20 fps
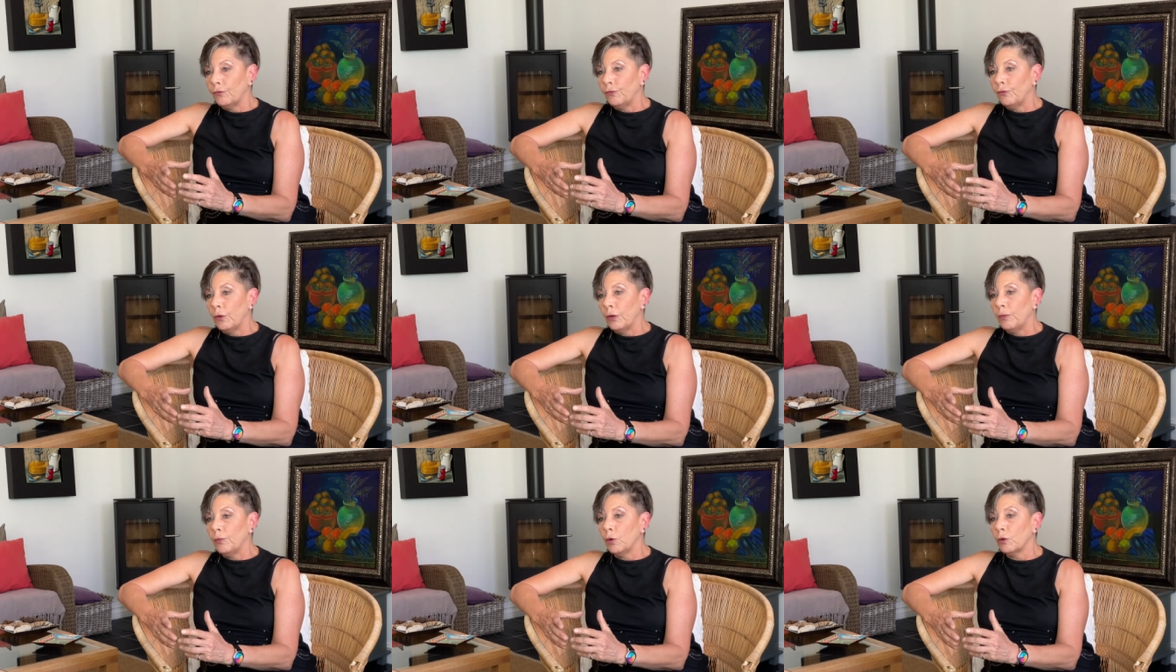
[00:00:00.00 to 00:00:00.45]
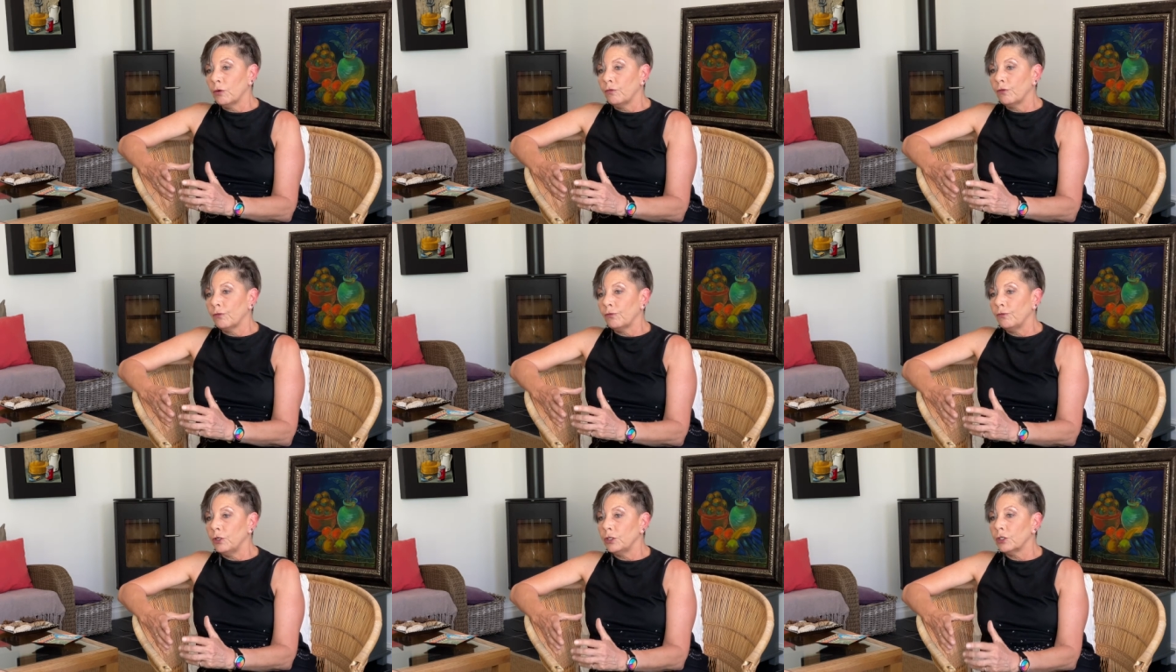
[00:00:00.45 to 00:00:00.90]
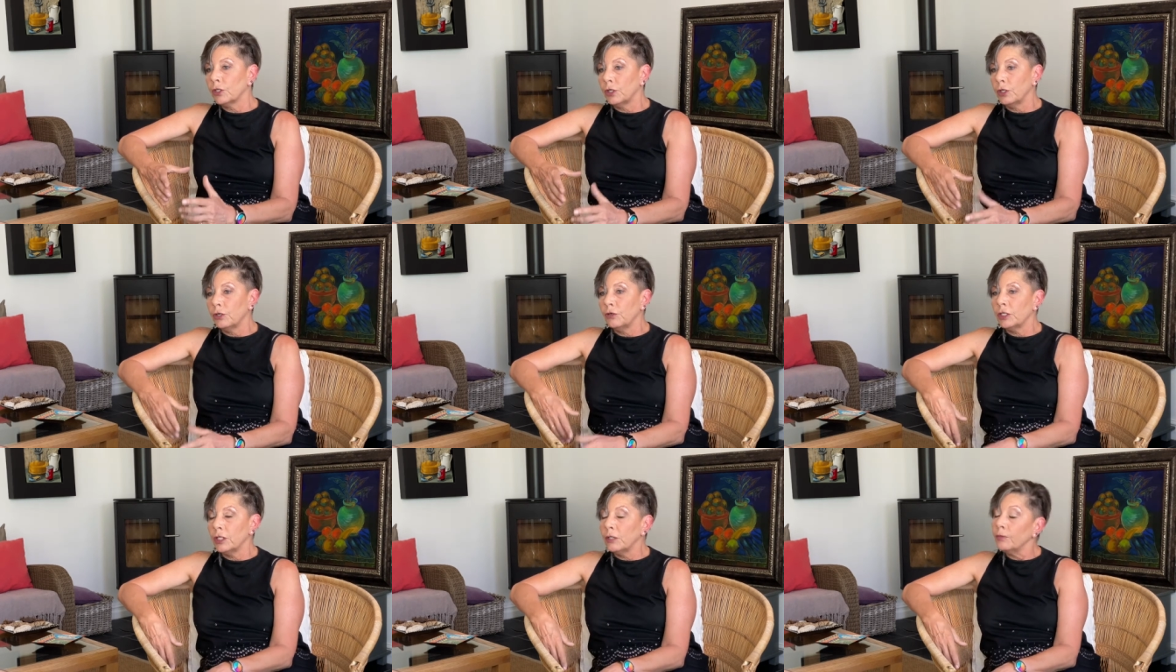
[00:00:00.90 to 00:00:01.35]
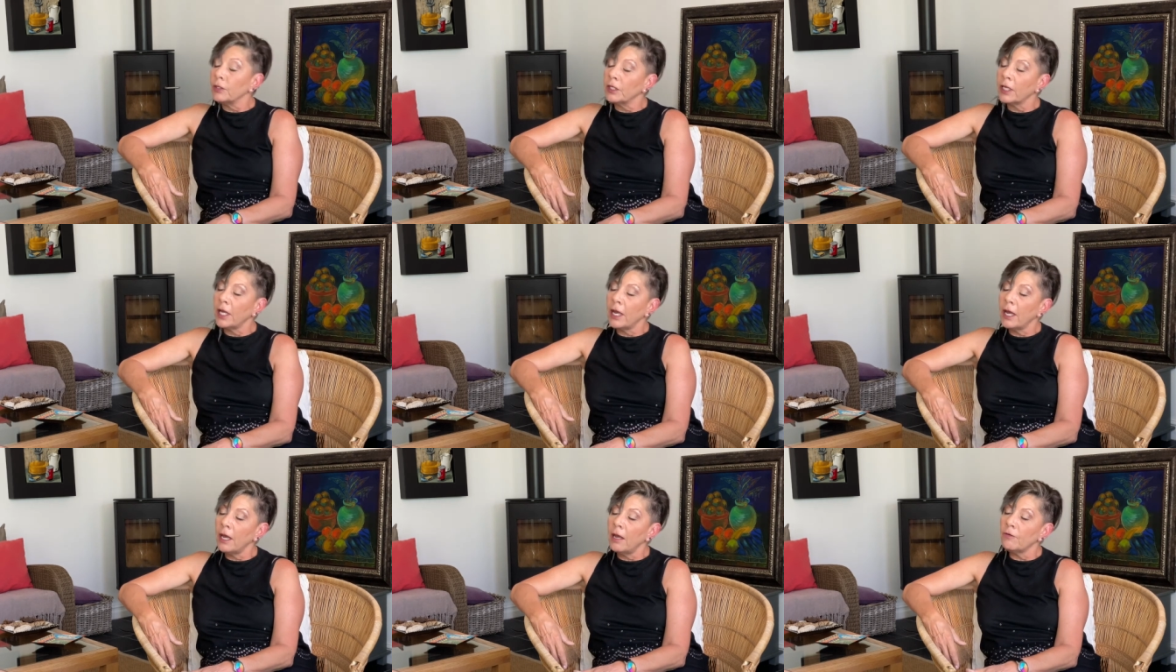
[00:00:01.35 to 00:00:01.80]
important for food security, but they
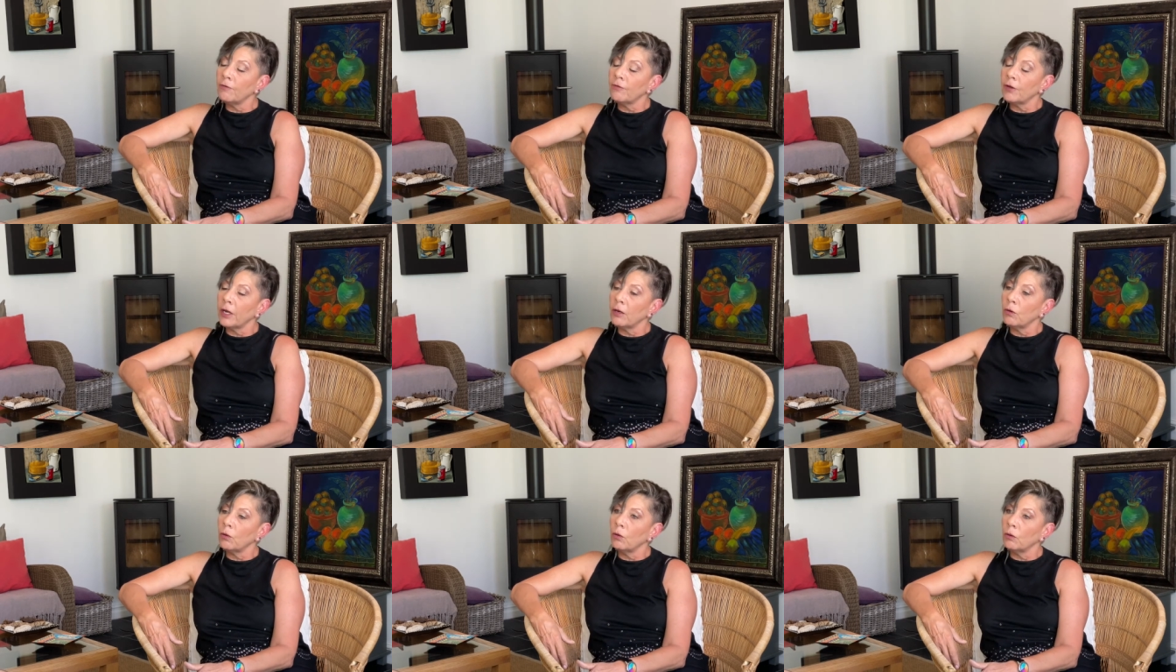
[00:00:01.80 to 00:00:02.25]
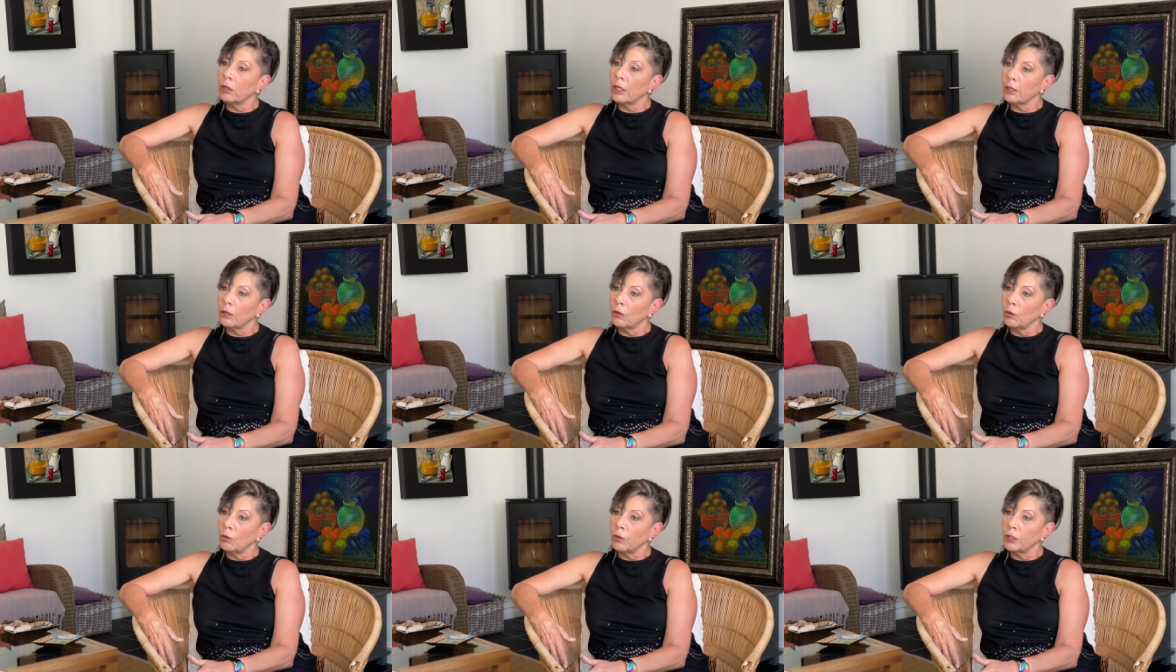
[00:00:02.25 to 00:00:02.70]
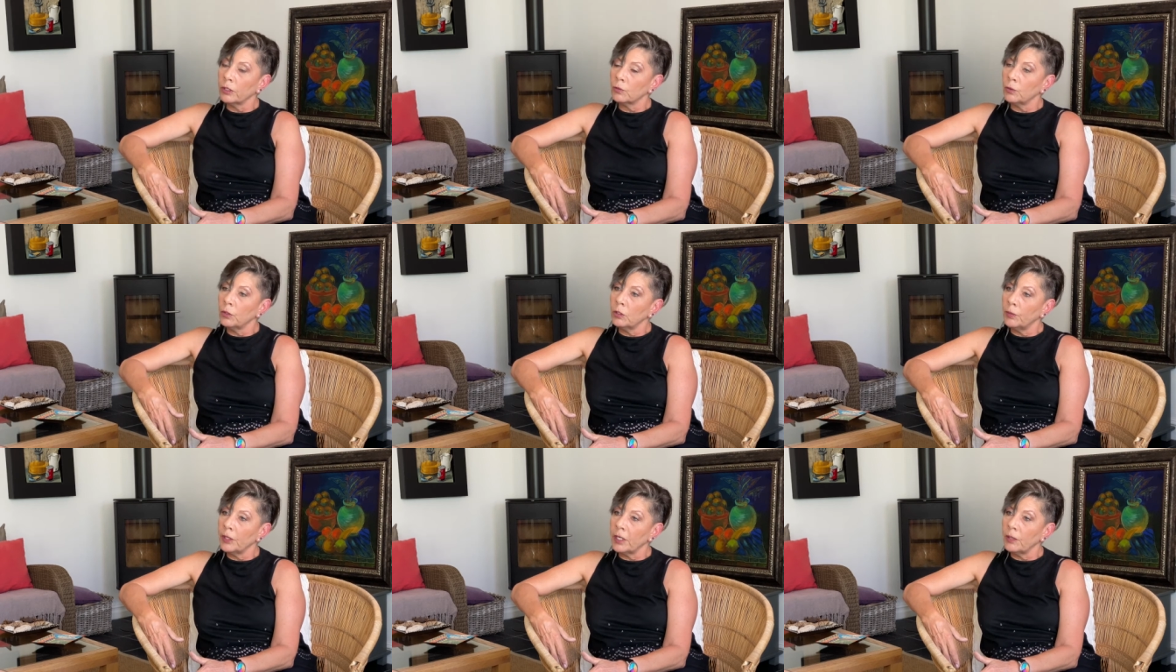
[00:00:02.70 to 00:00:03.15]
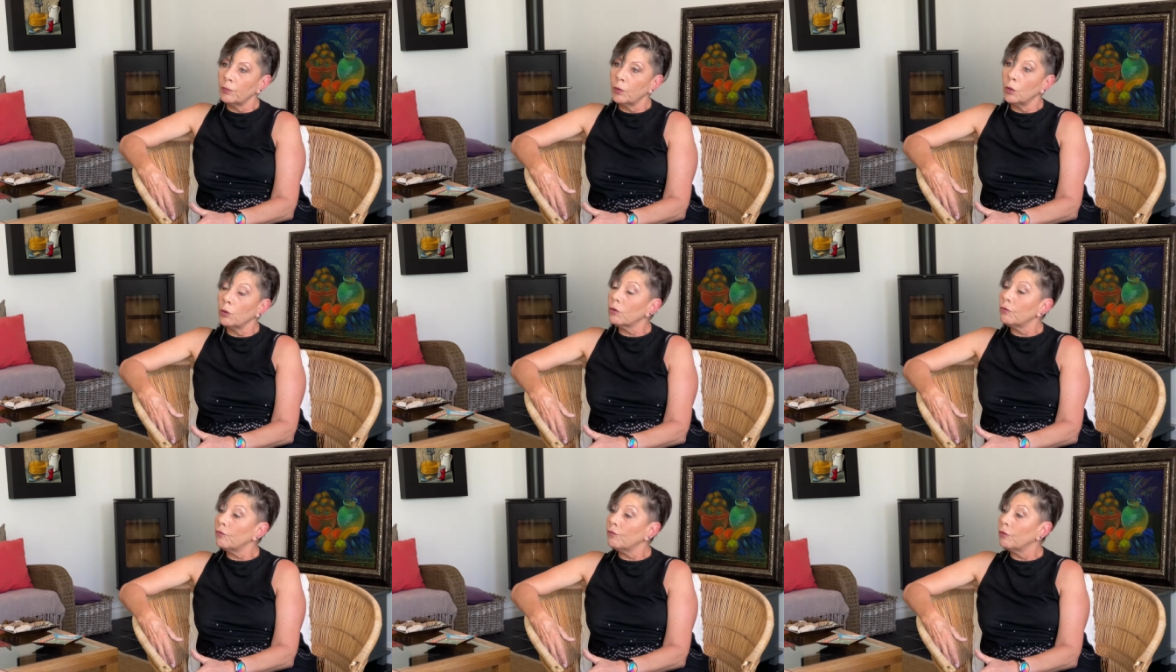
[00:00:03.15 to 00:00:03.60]
have and always will be
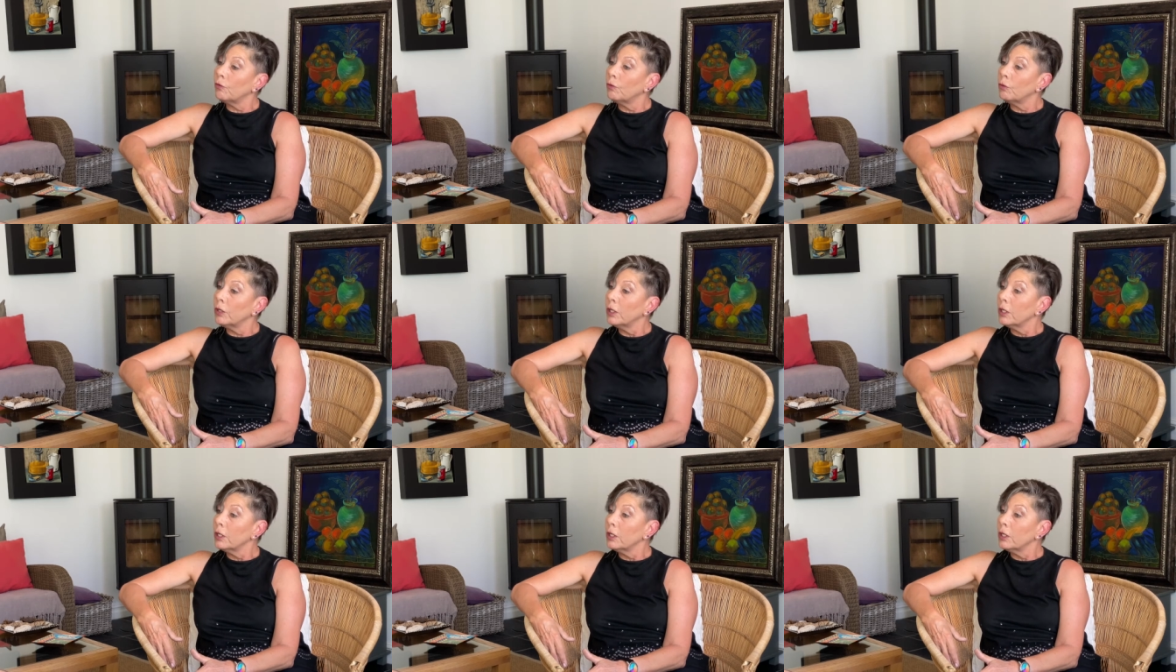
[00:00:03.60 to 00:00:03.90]
important for